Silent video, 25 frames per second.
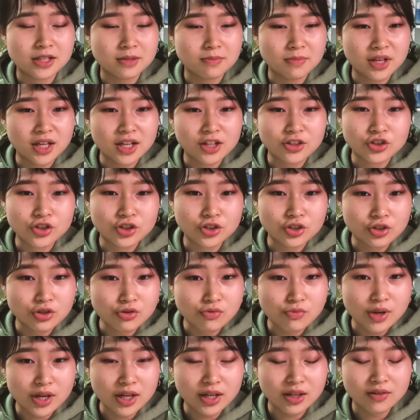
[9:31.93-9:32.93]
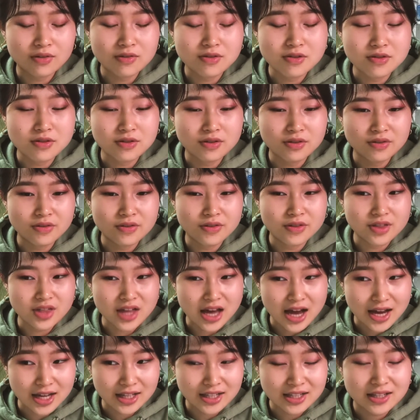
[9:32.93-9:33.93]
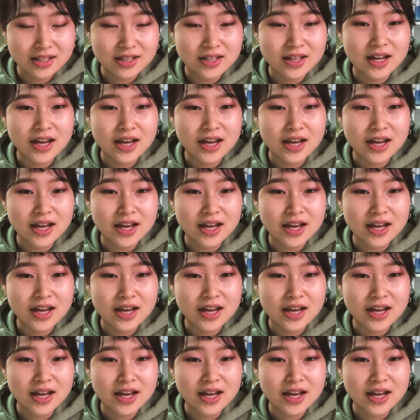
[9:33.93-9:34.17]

me into doing that.